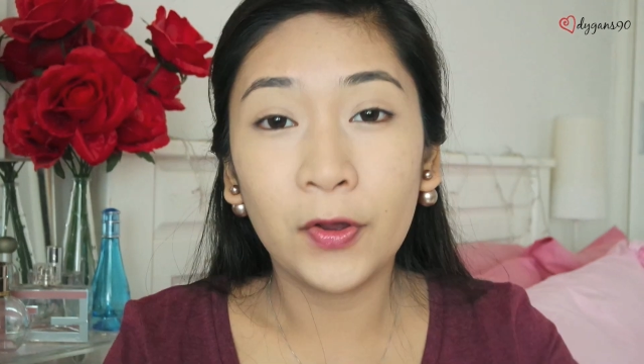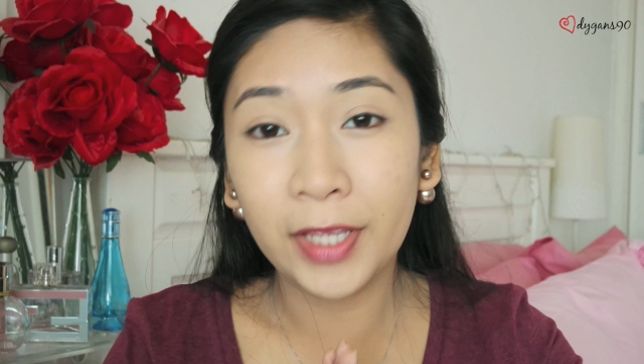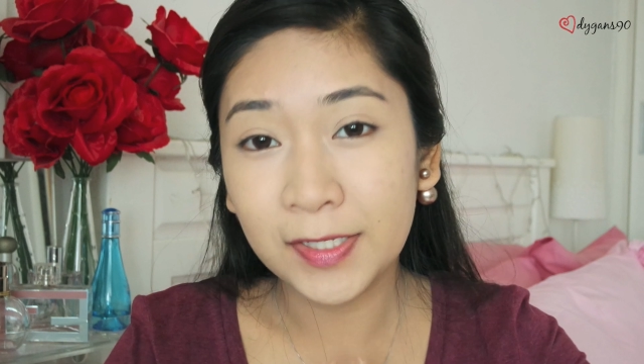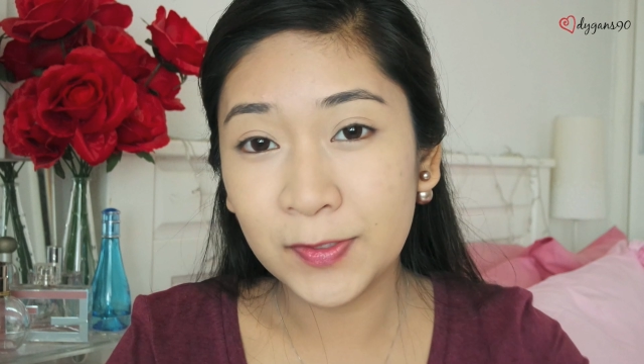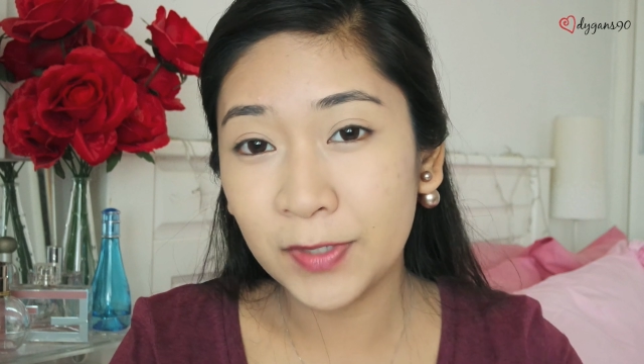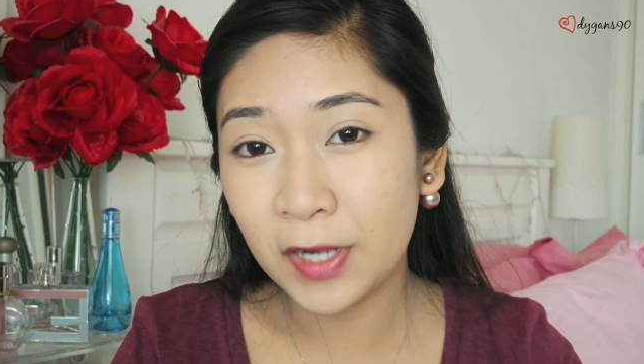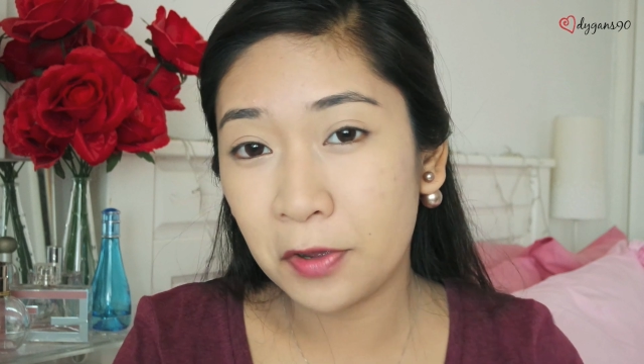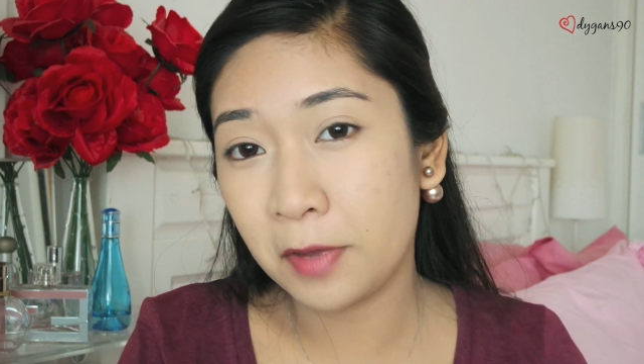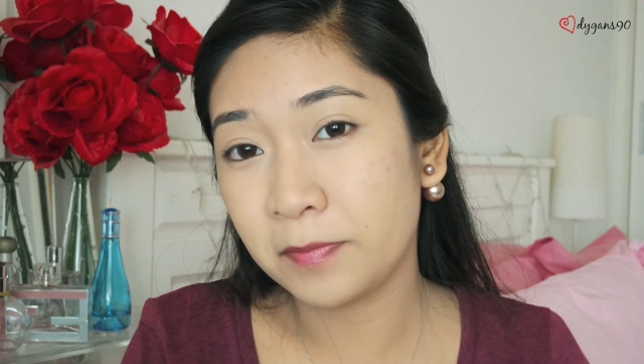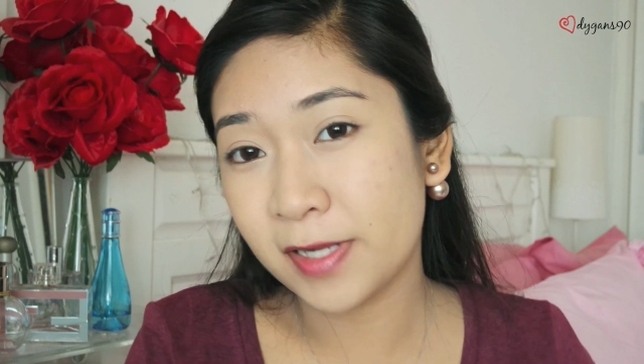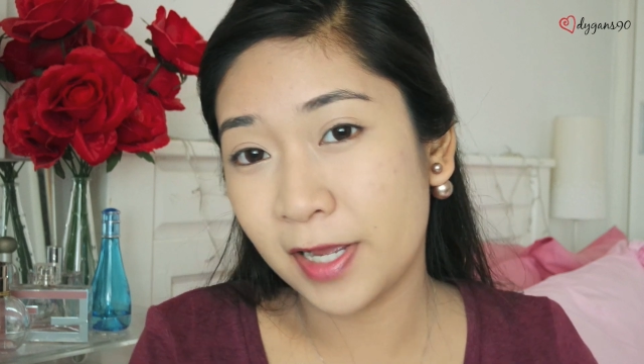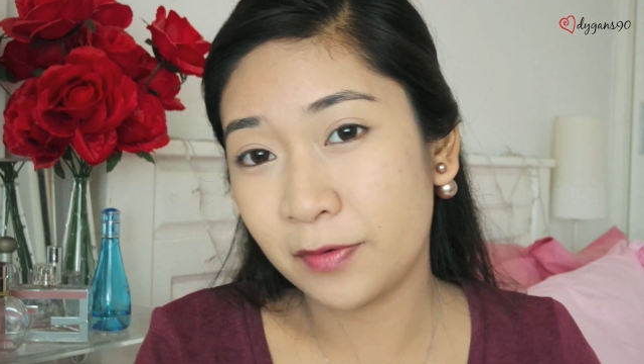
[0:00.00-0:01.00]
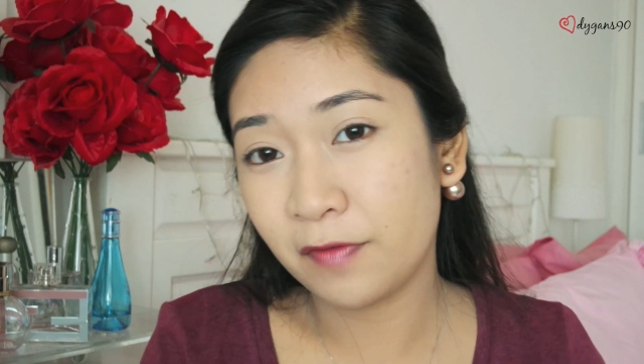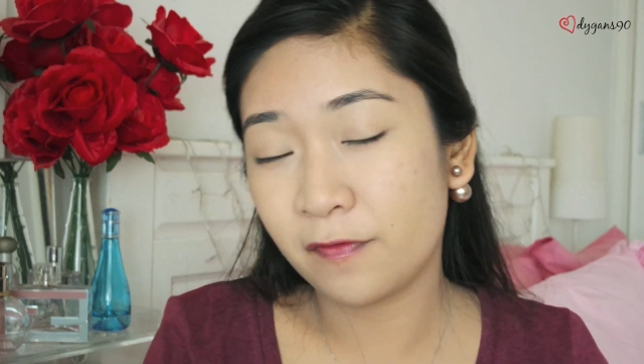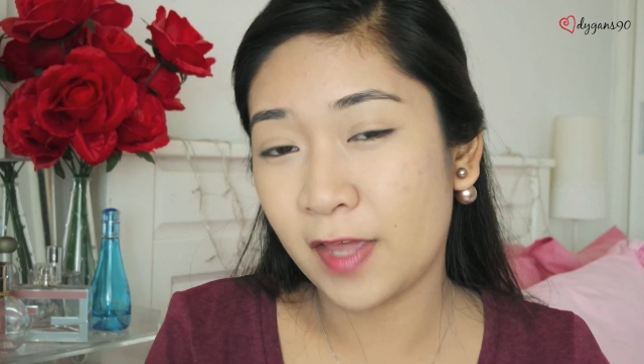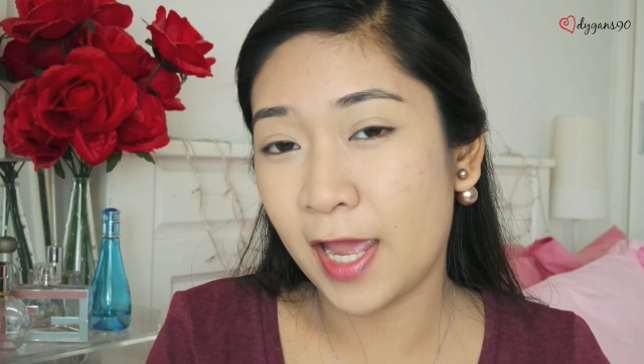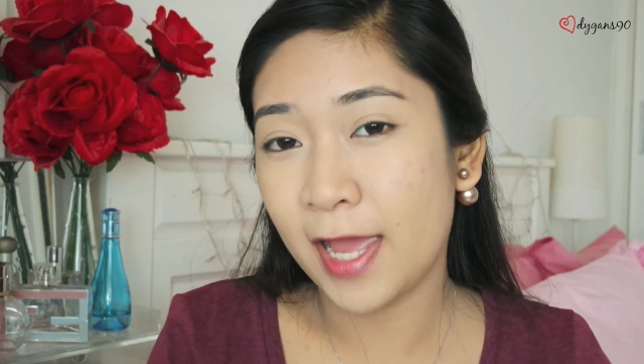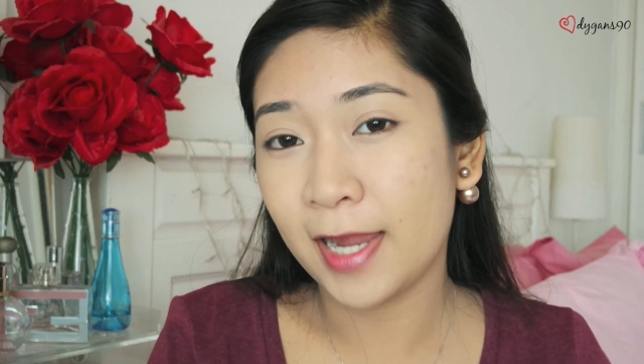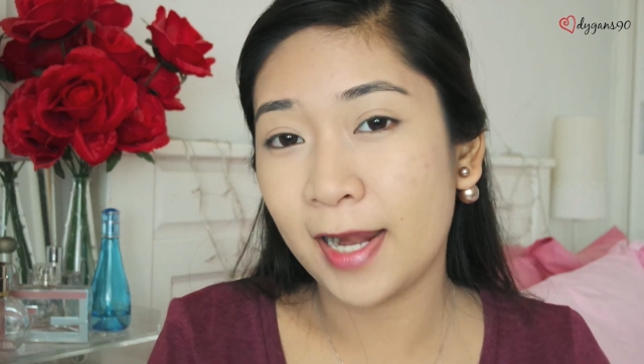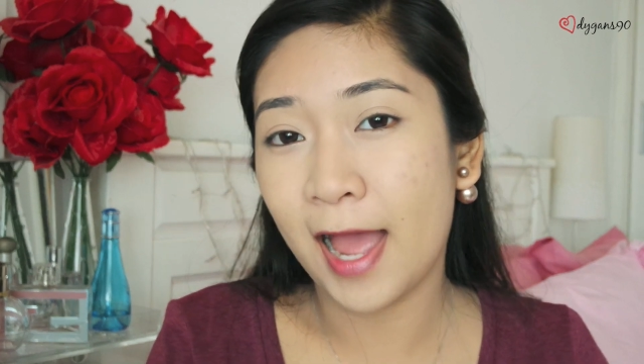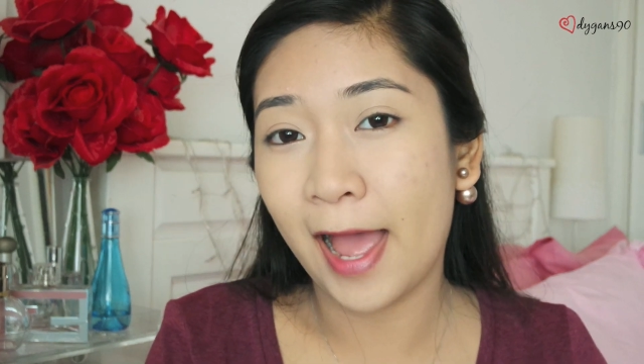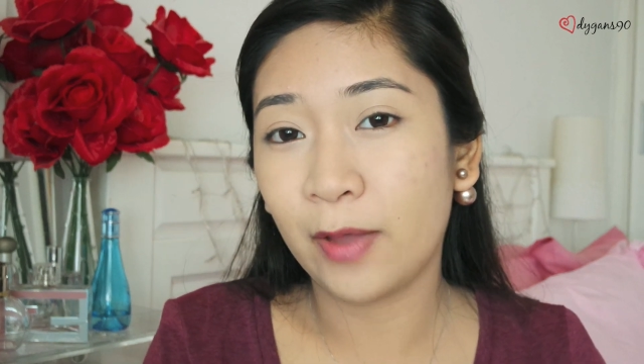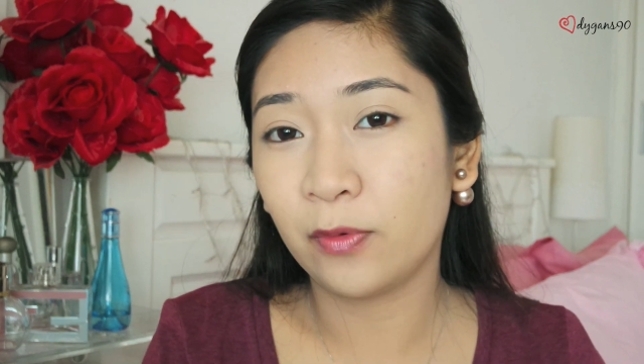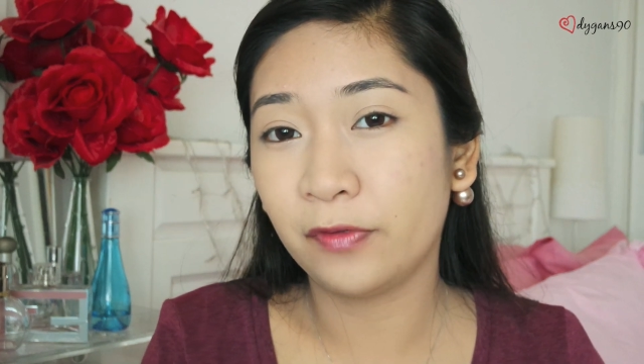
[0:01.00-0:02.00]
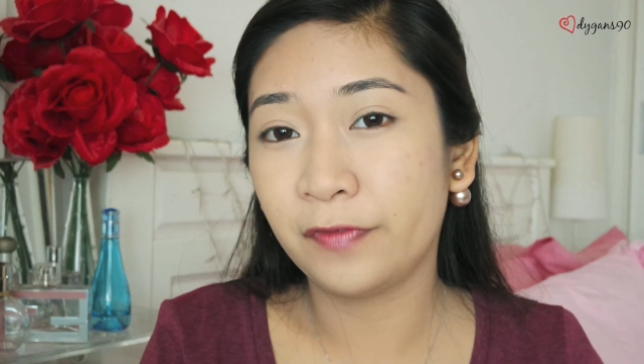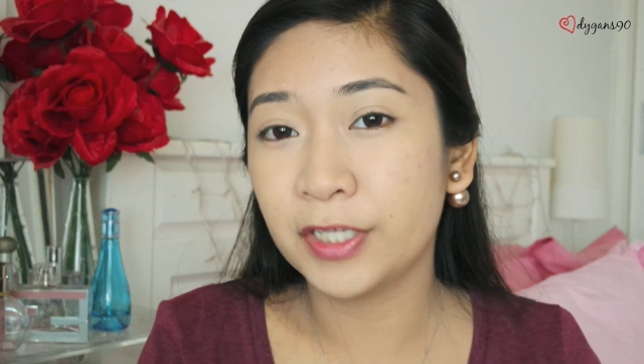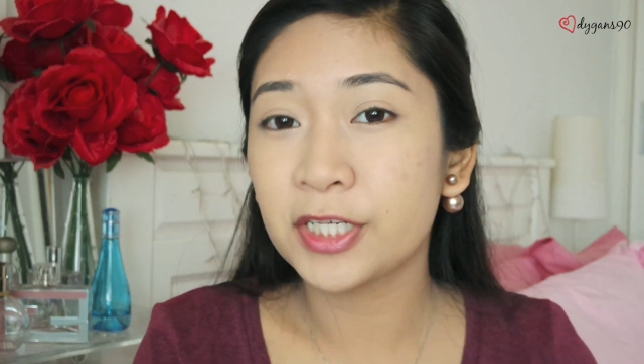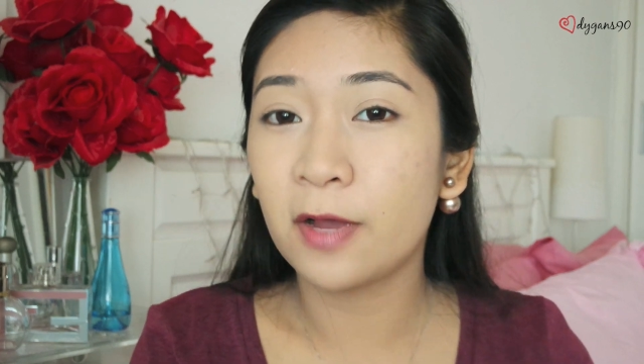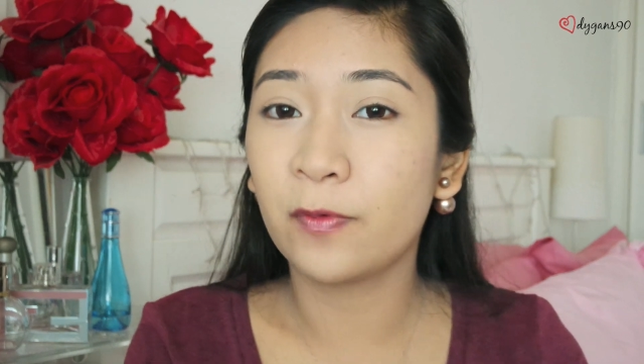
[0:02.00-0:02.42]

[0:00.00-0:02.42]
Okay, so now I'm done with that. I will finish